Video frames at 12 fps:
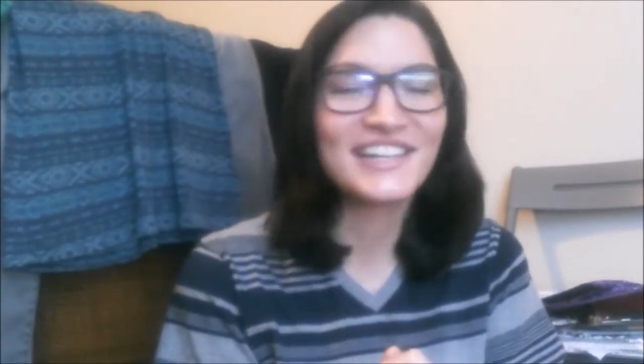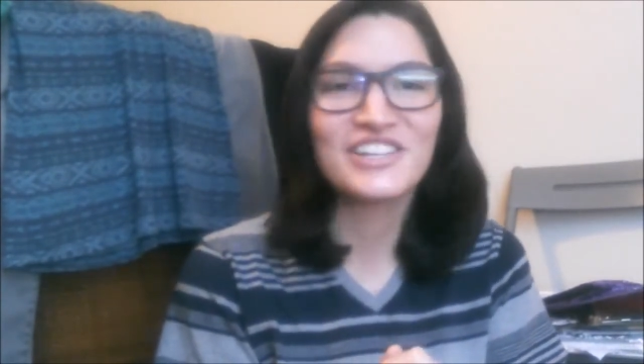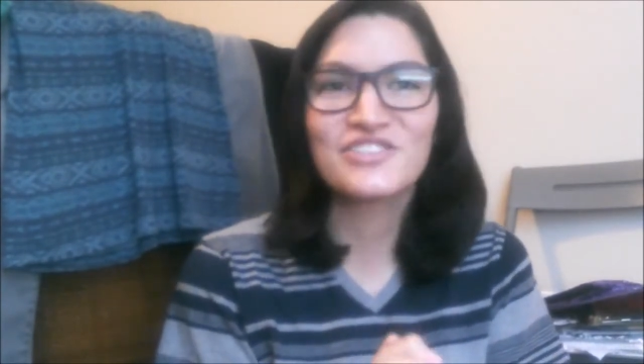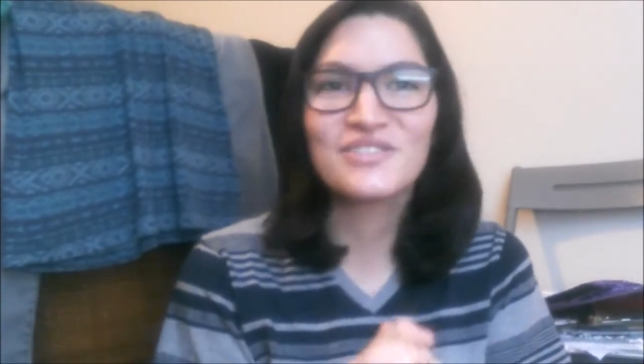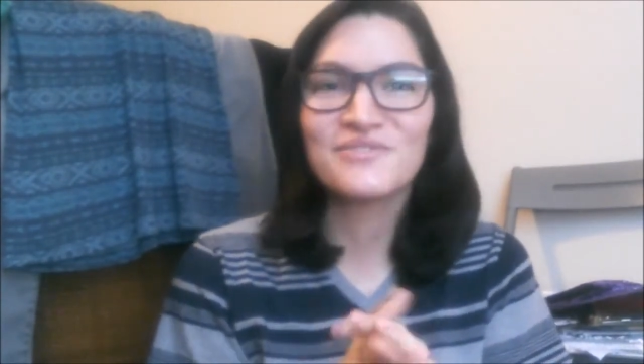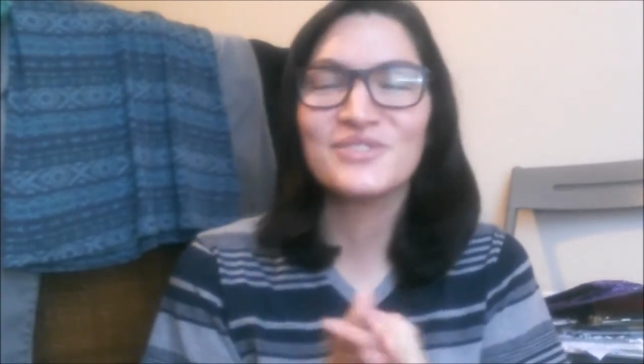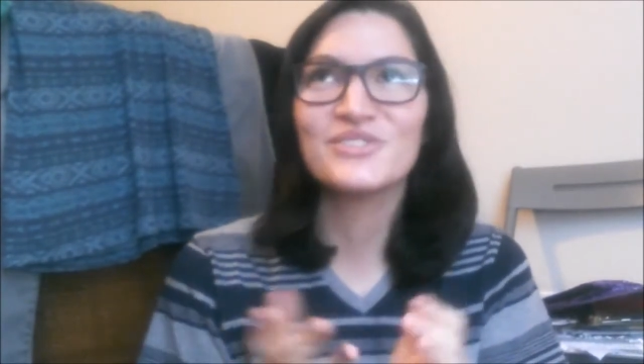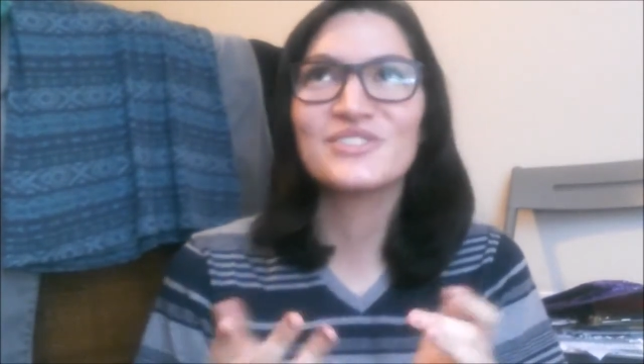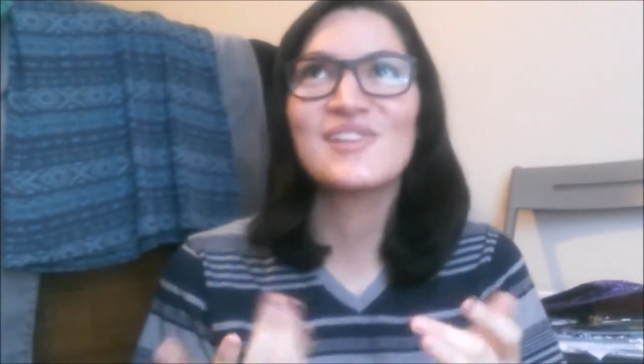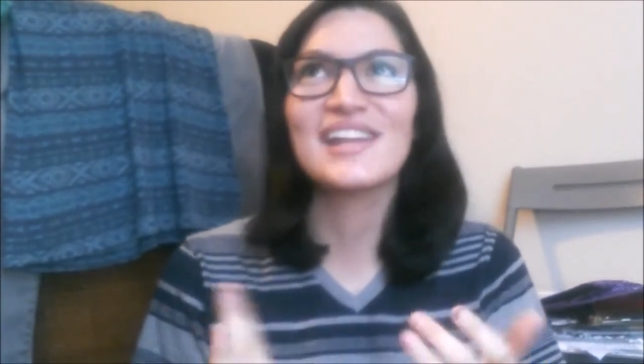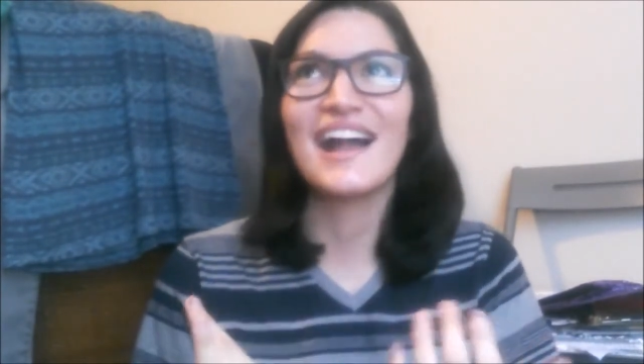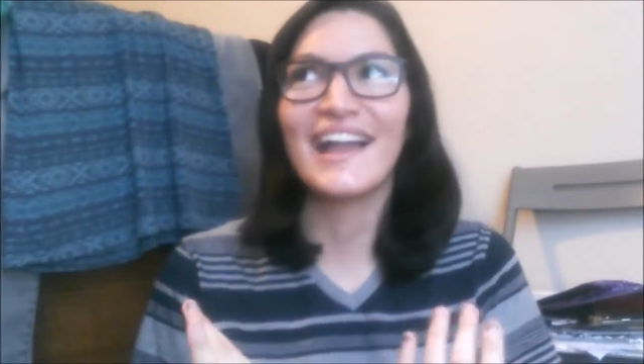I just
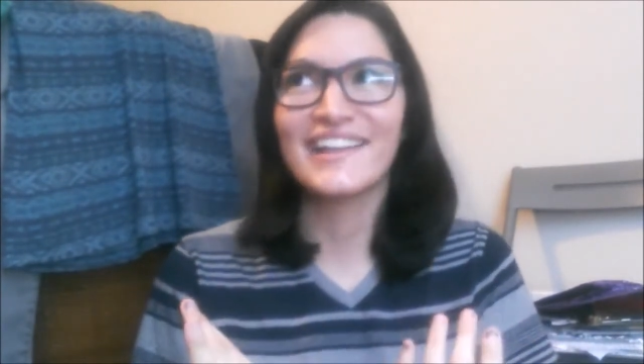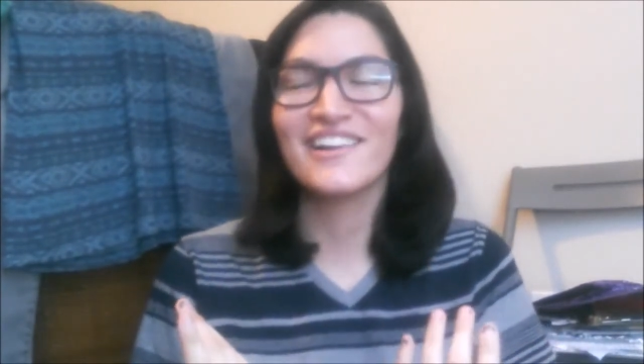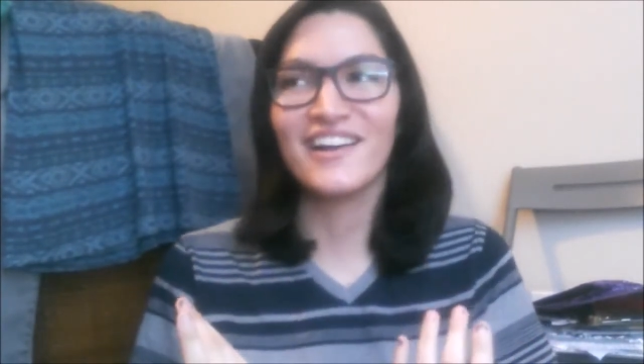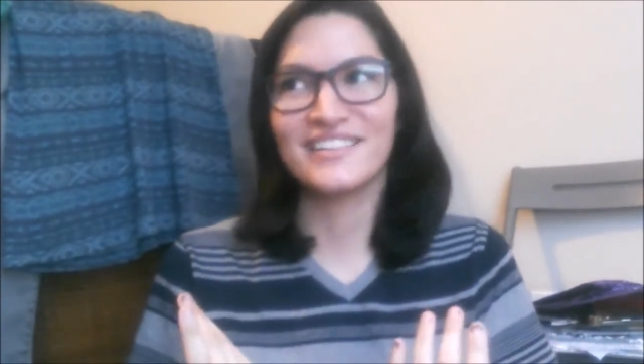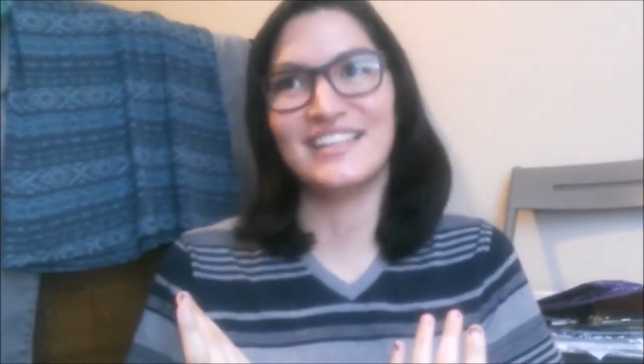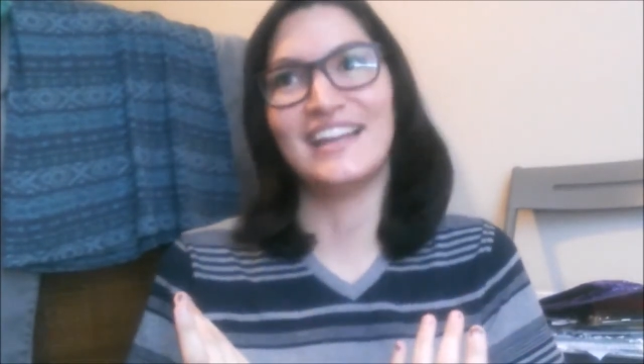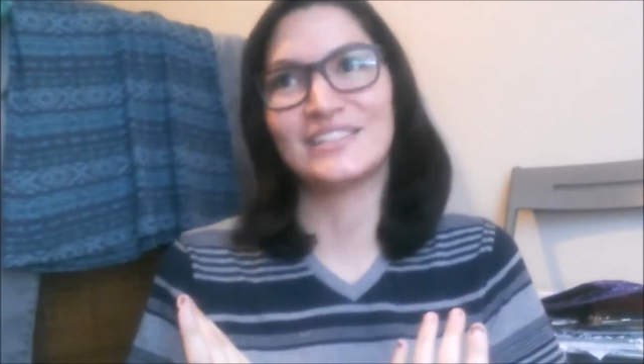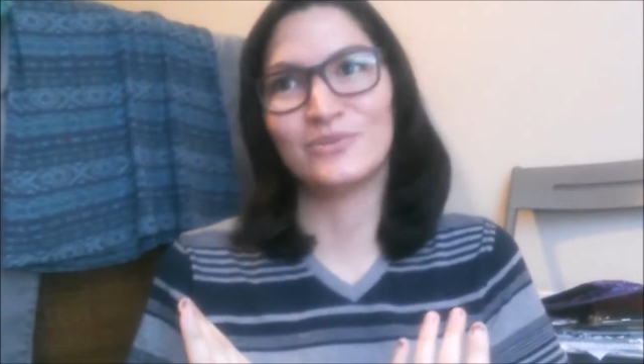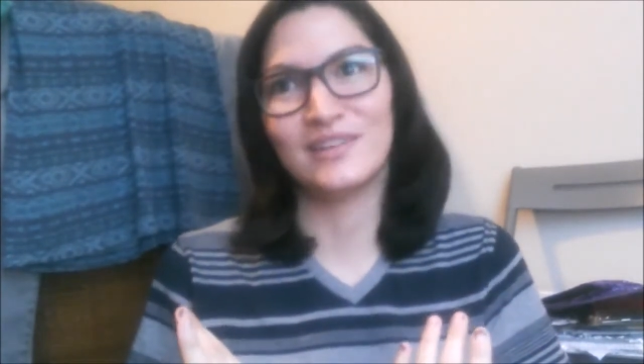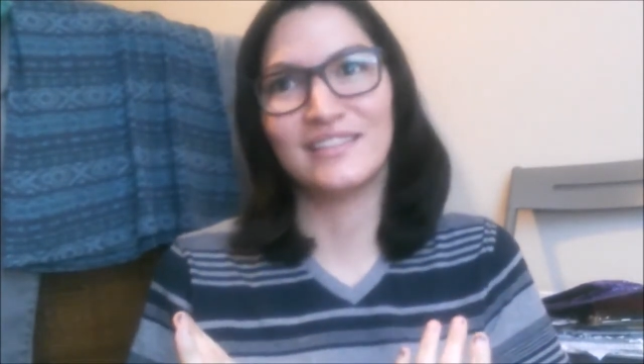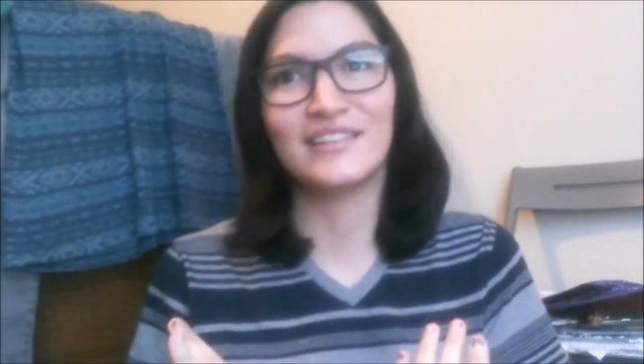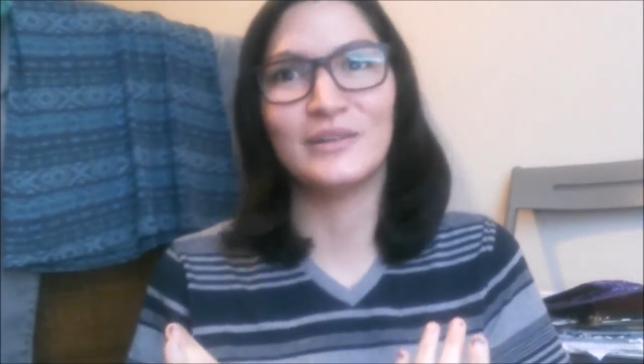refused to make eye
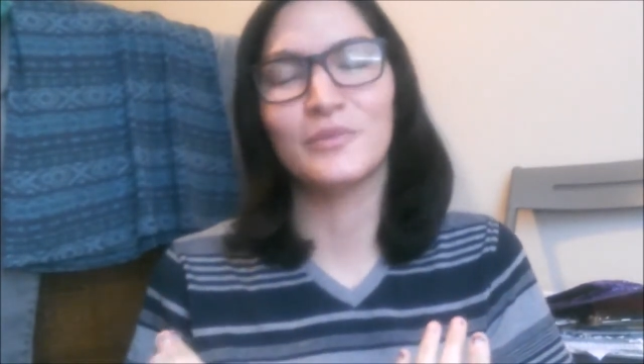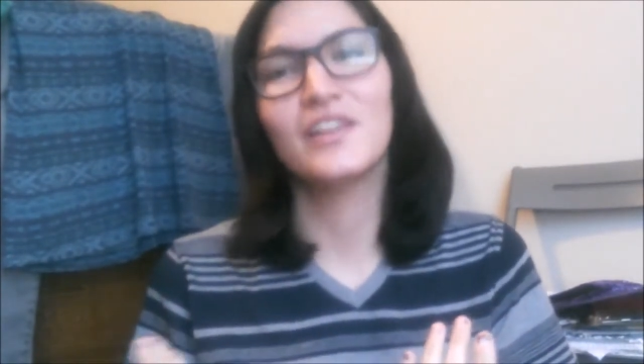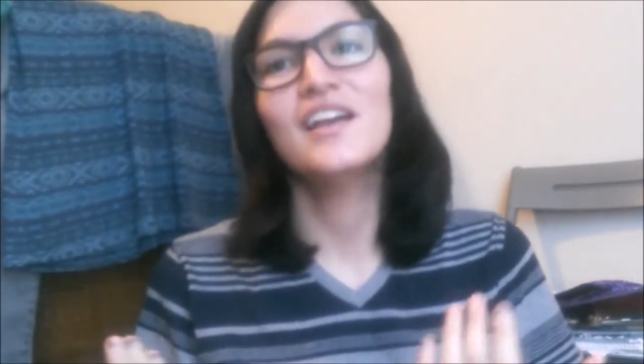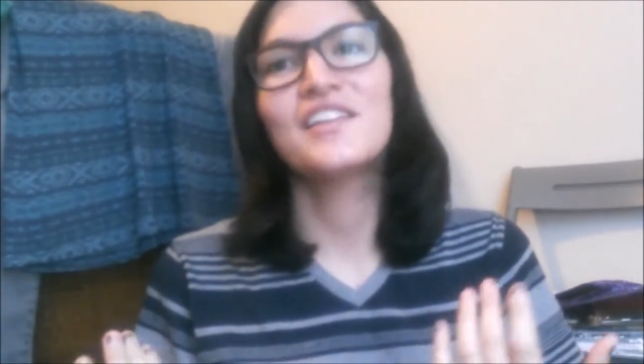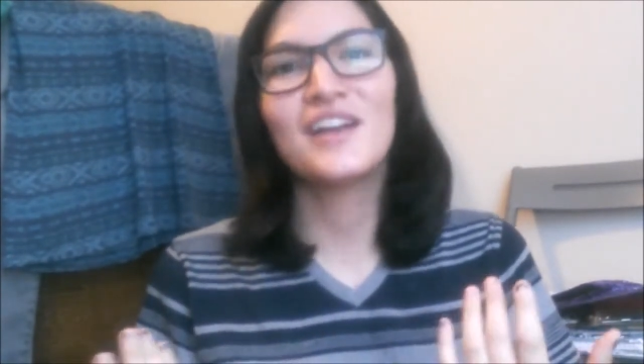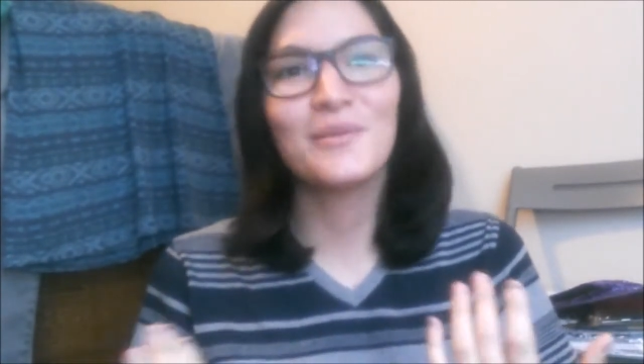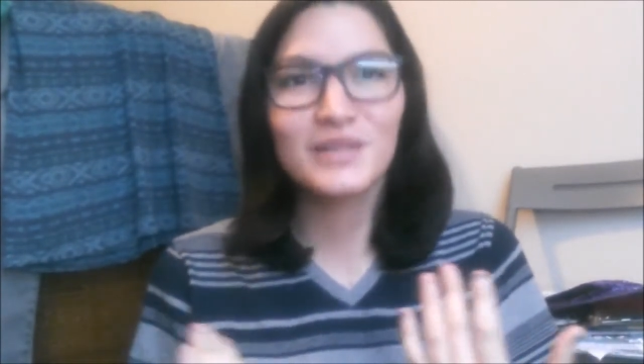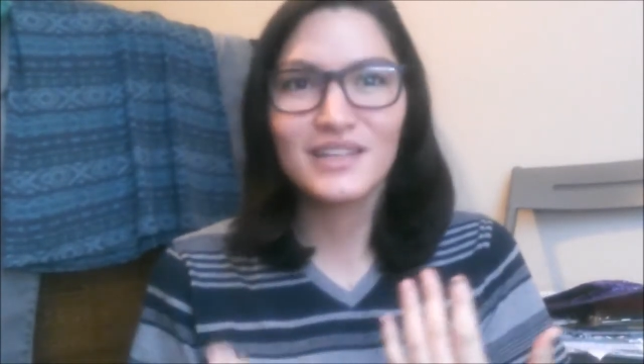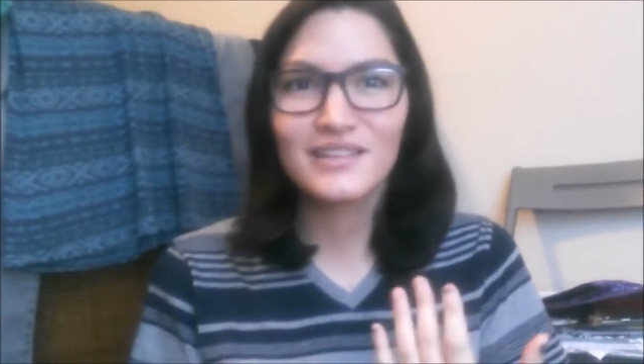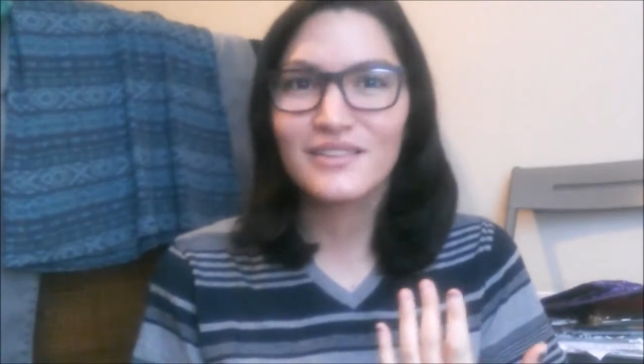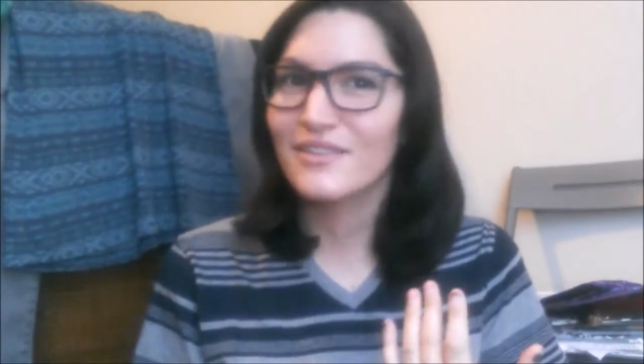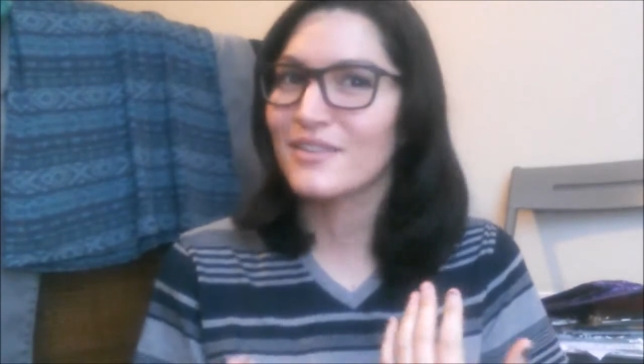contact with them. Not
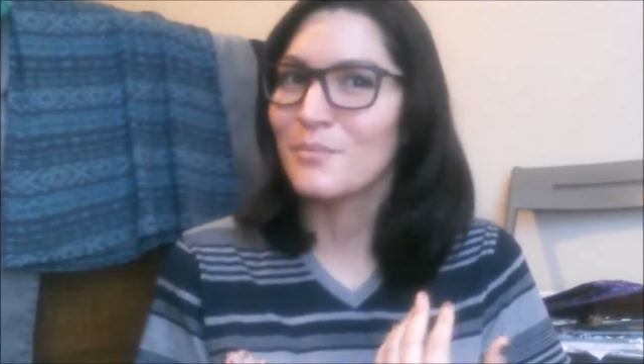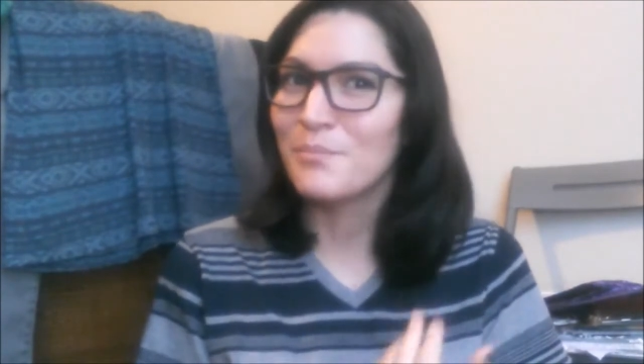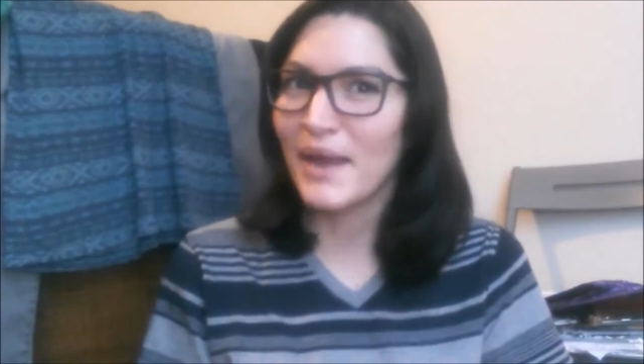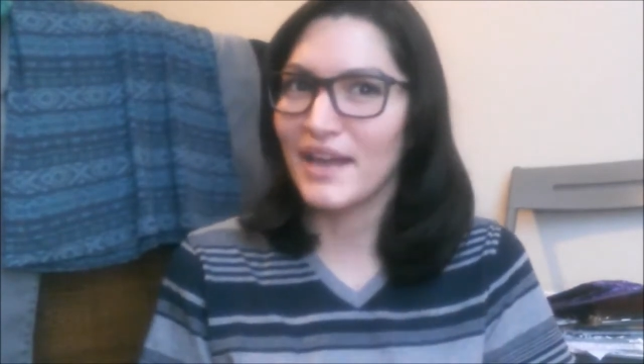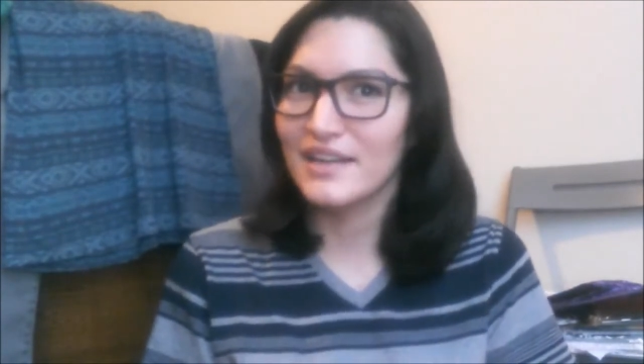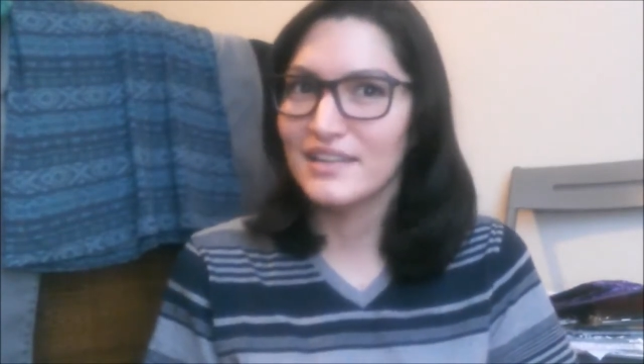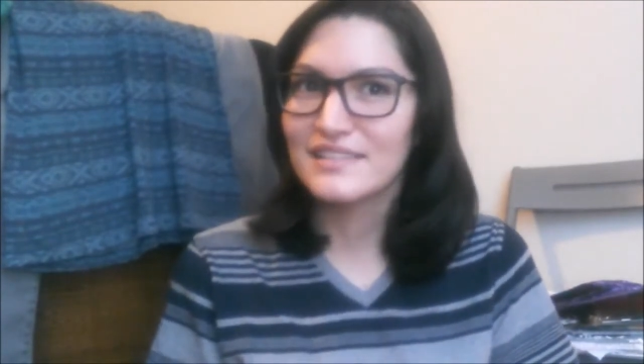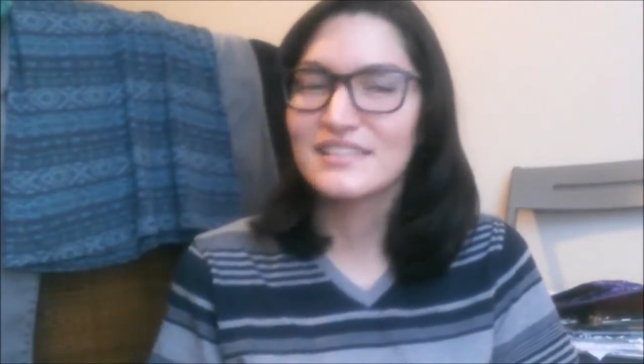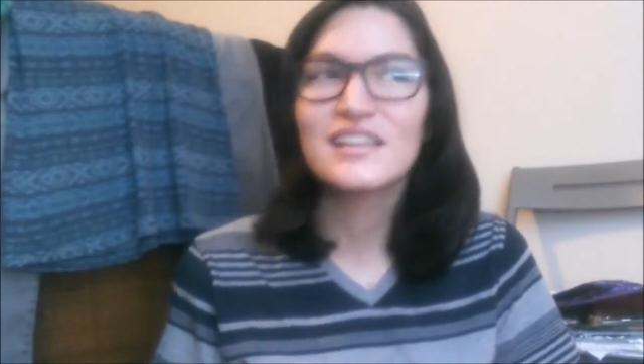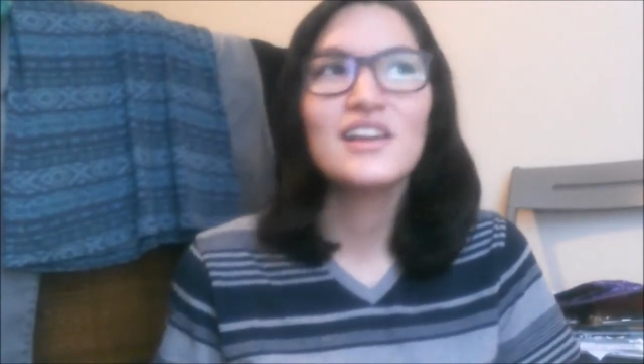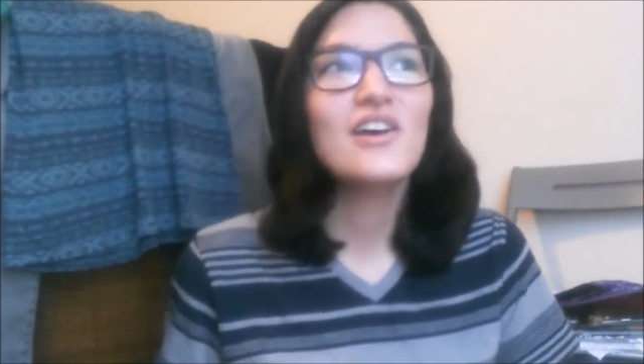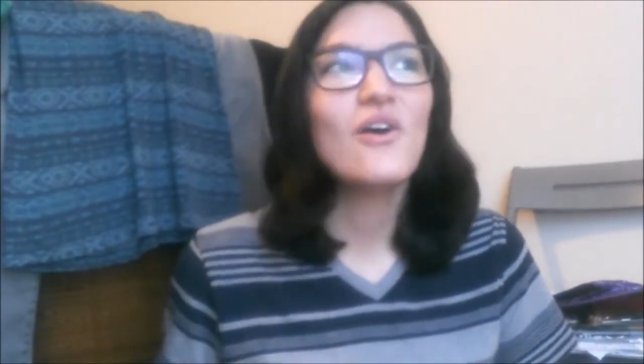because I was embarrassed